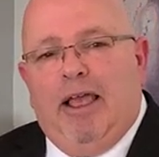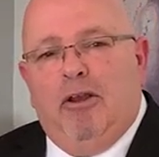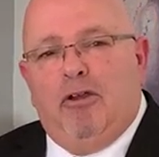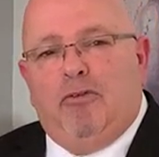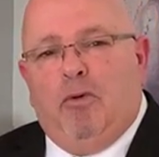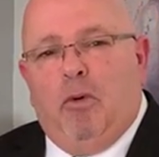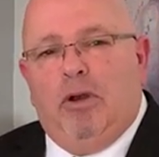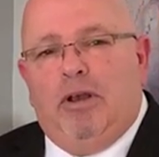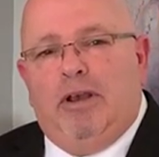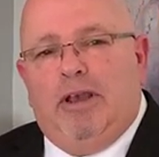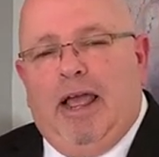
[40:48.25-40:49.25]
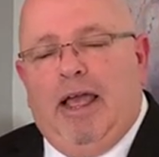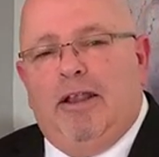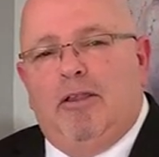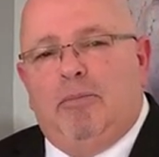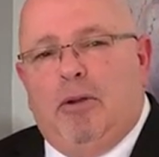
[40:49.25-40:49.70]
look forward
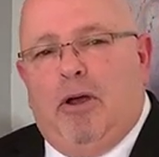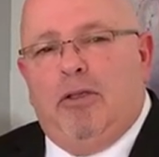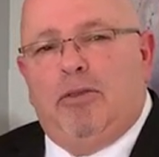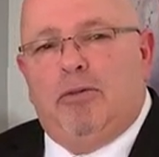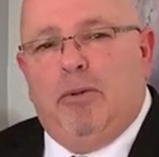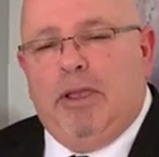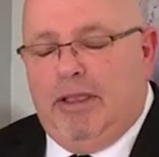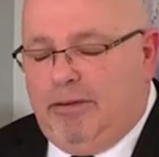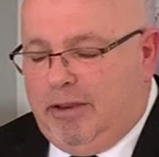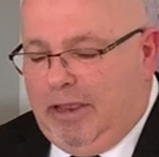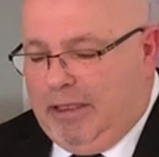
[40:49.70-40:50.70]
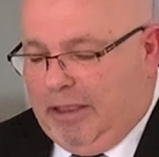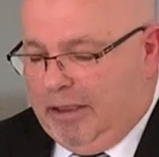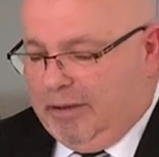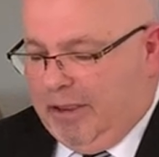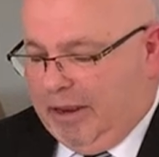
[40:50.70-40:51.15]
down the path, we can see that
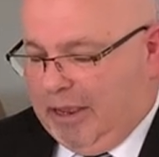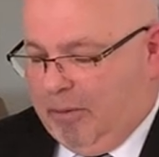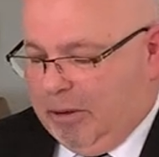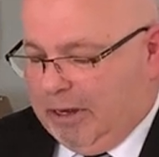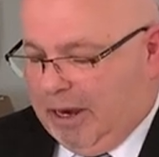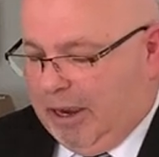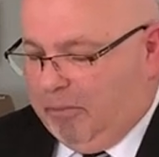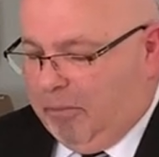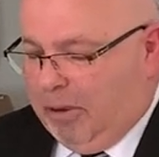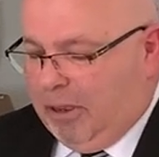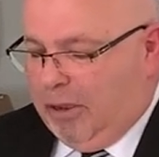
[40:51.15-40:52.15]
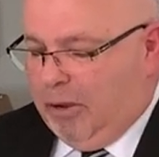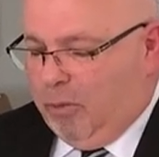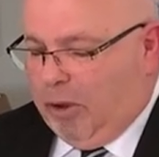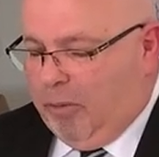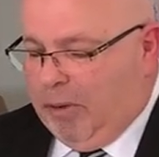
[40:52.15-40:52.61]
there's going to come a time
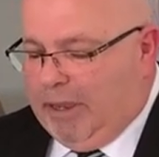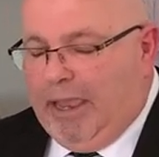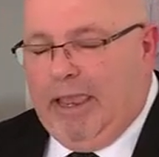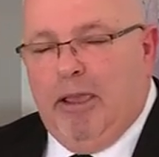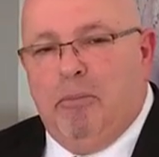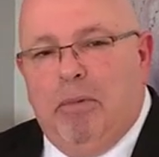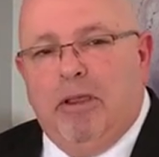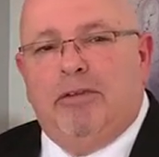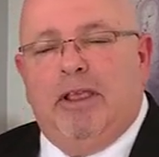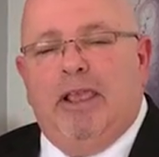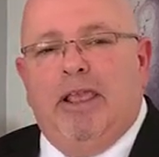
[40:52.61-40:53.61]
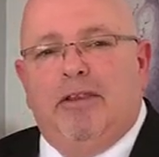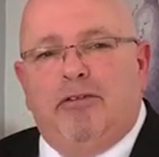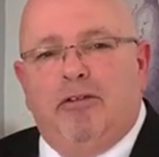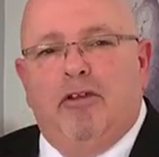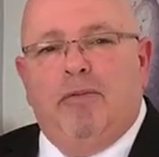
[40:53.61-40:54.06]
where we can get busy in
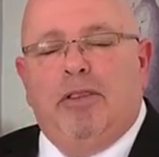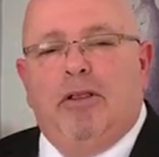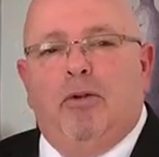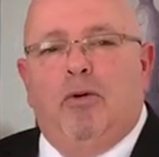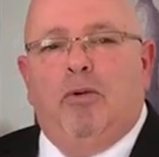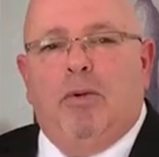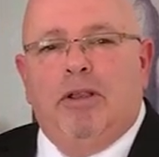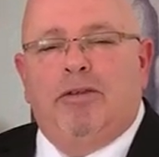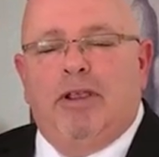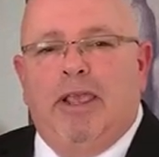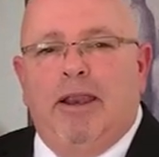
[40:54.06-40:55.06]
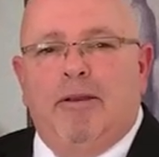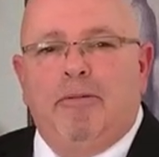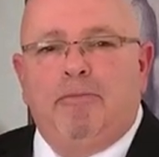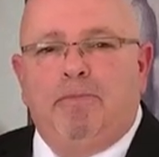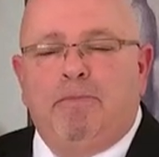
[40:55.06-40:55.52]
serving the Lord once again.
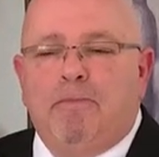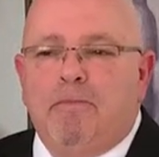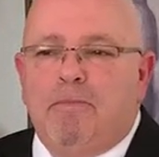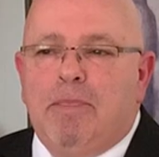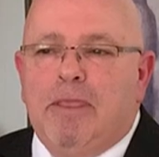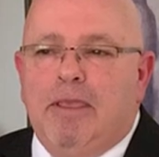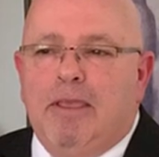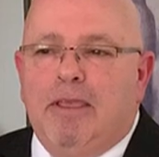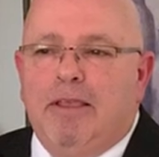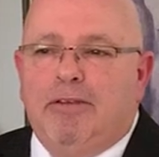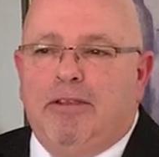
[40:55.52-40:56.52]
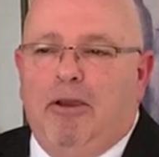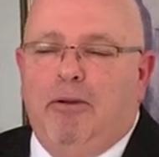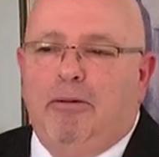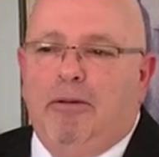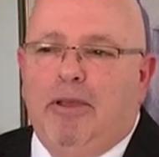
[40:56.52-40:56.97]

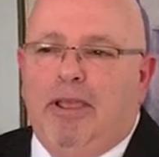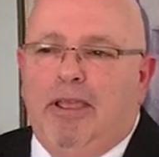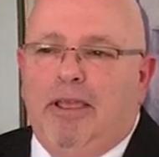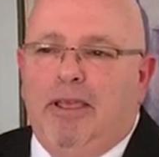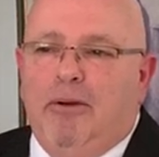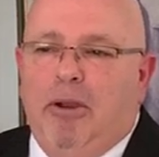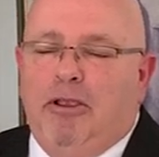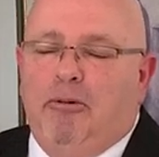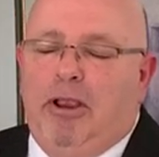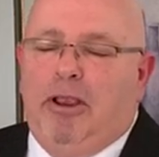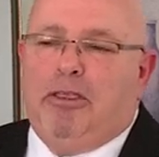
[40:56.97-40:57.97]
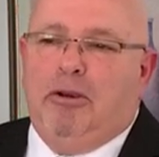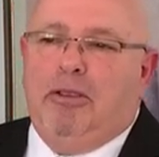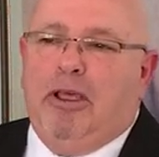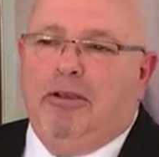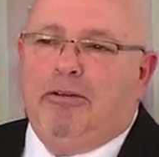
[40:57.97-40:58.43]
So when you read
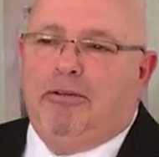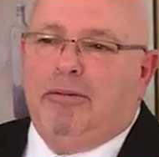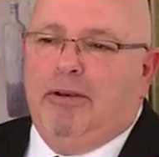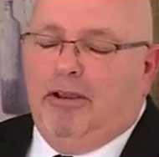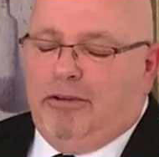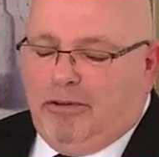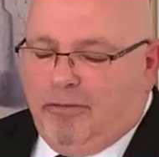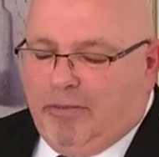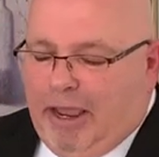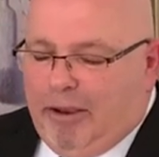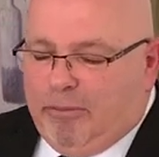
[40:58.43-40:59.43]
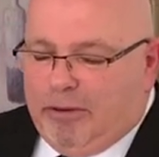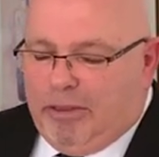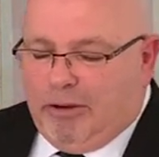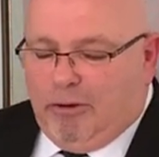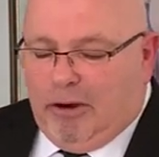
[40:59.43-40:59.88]
through those lists of names
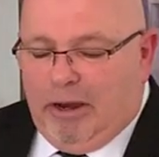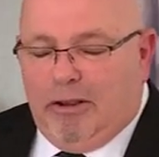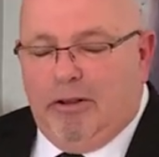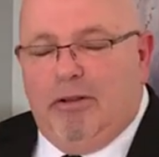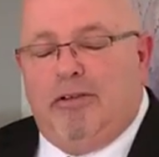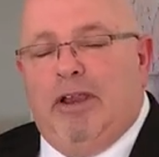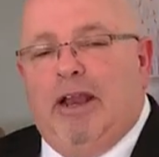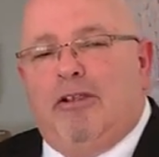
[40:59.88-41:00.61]
in the Chronicles and